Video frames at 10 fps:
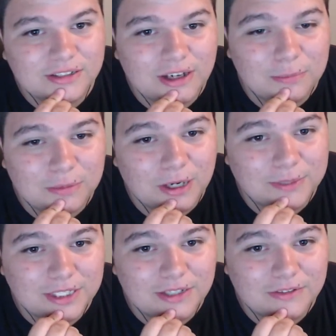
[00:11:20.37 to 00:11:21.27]
I'll
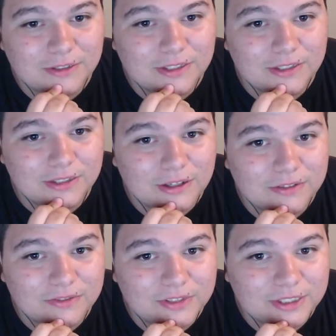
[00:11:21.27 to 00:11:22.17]
probably cover in another
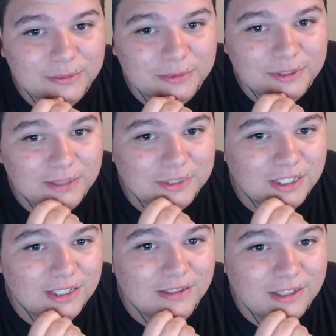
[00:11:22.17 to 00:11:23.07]
video, but I'm
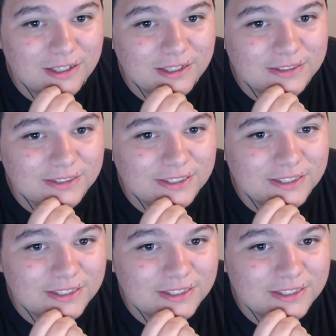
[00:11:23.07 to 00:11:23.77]
tired, guys. Like,